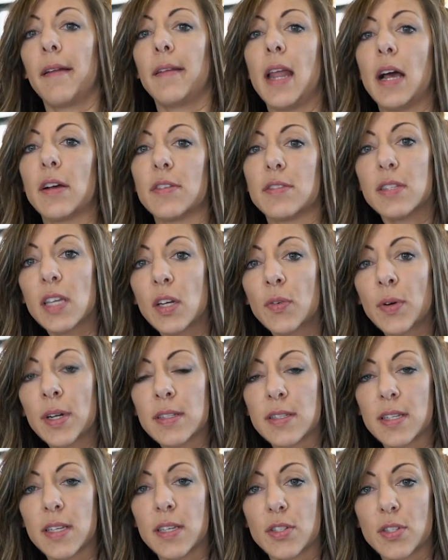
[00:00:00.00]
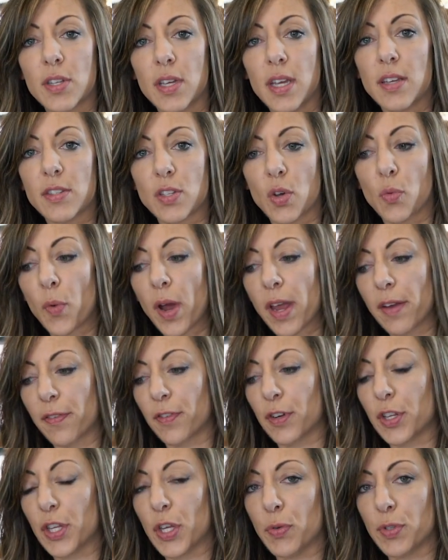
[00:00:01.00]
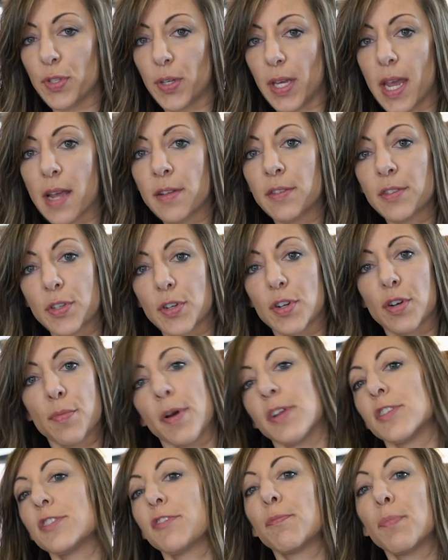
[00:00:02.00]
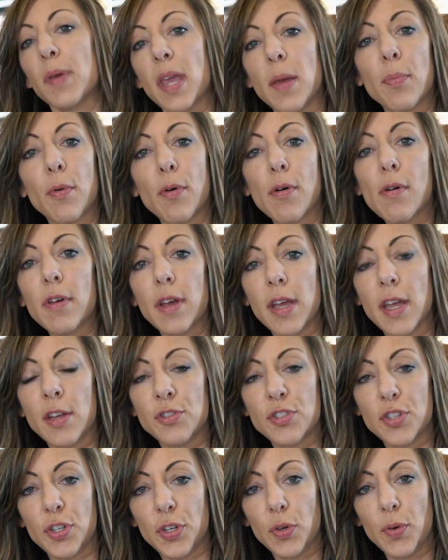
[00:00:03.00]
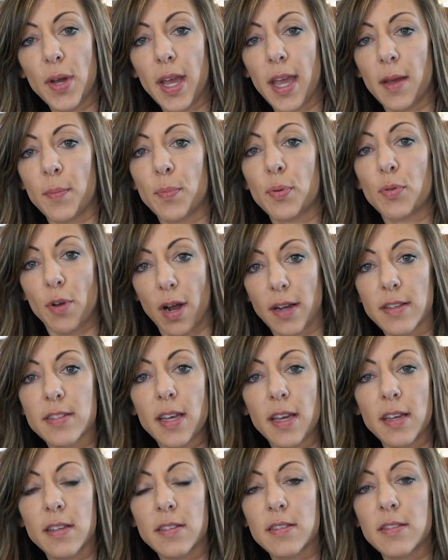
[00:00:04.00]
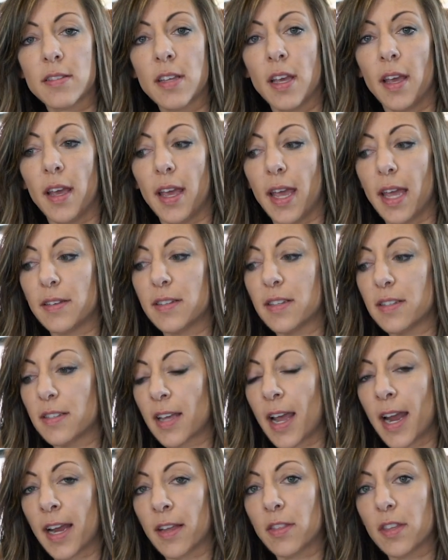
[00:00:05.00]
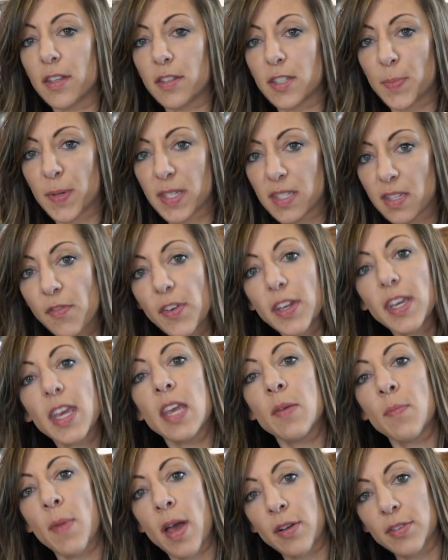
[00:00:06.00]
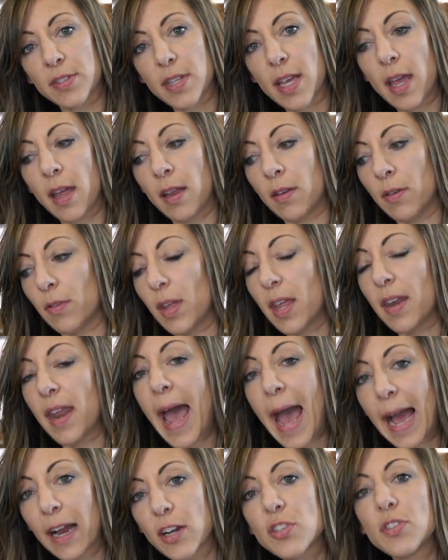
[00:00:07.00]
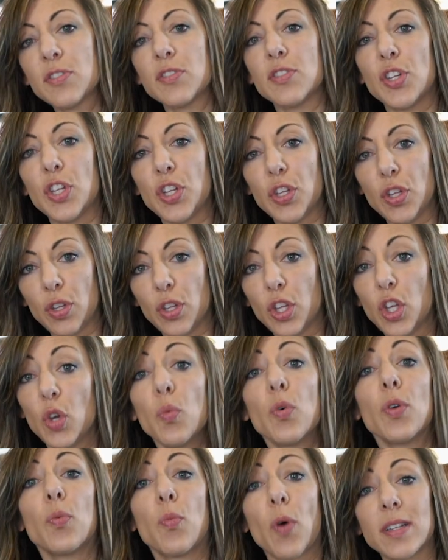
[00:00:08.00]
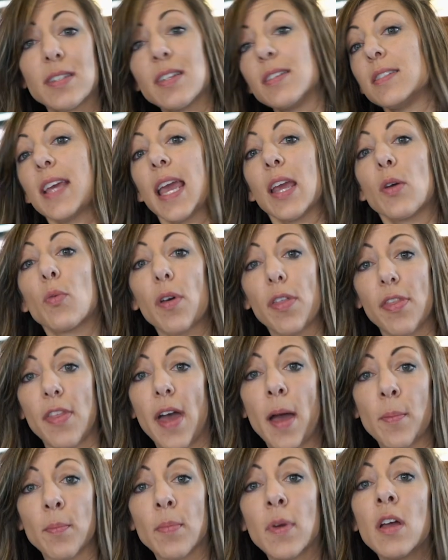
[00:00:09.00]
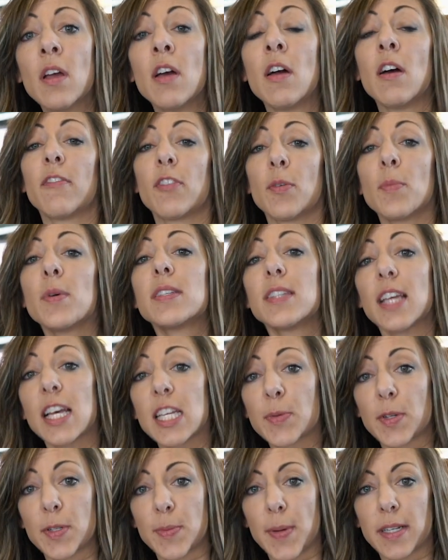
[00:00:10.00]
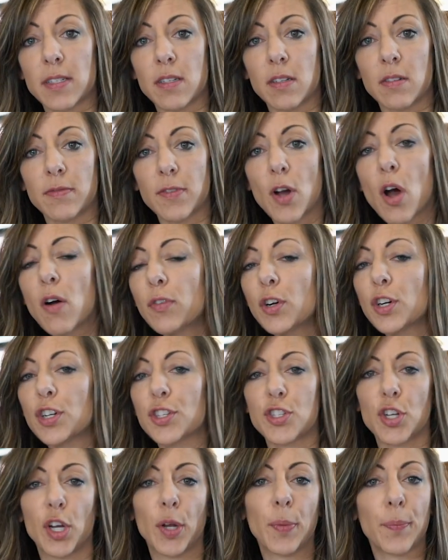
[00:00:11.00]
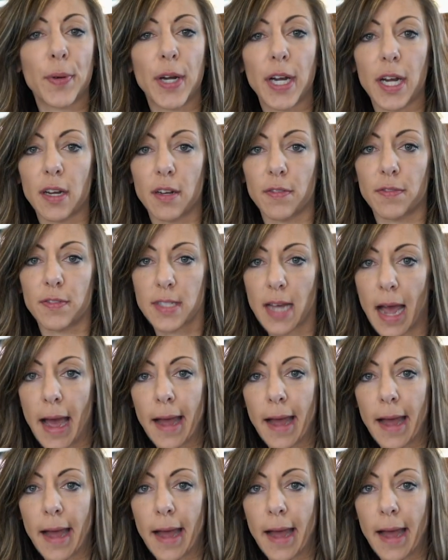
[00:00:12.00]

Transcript: Now, sequences is a way for you to insert a bunch of people into a process and design the specific emails and, and, actions that you would want to take with them from a sales perspective over a certain period of